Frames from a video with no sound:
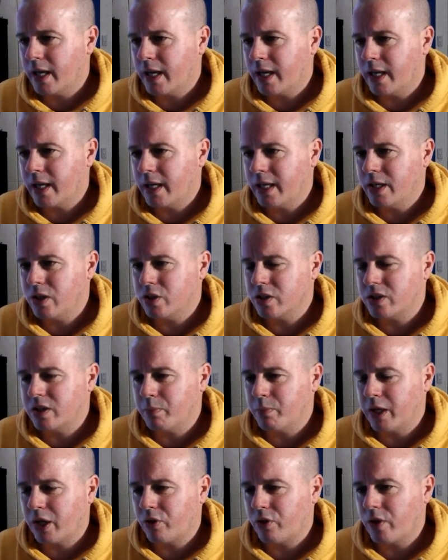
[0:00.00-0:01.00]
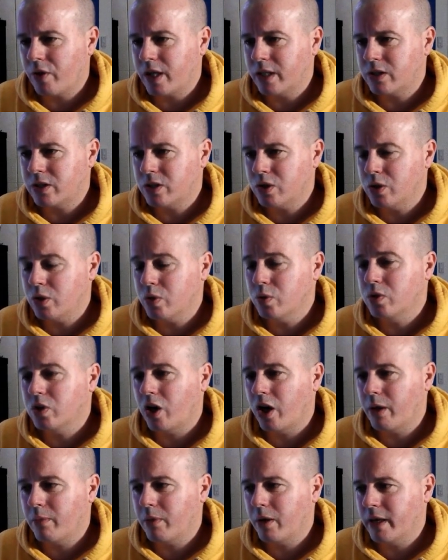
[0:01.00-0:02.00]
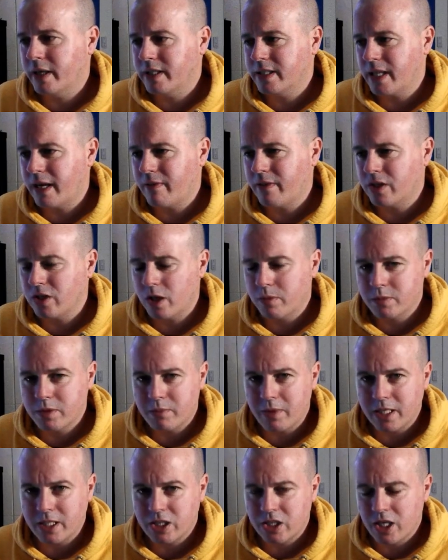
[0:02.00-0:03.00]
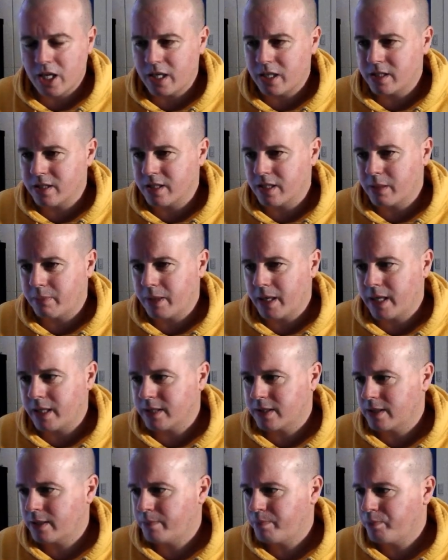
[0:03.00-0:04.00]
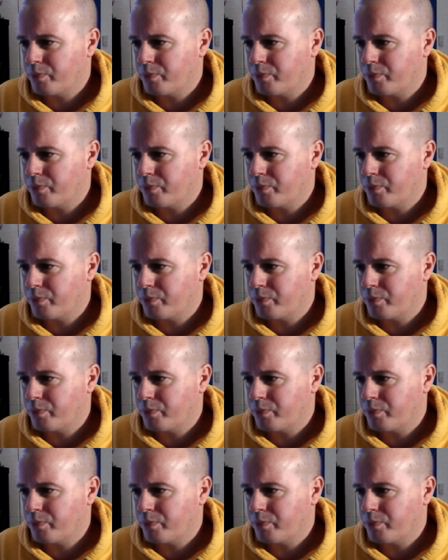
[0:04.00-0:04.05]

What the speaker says: He just simply creates new timelines every time he makes changes in the past.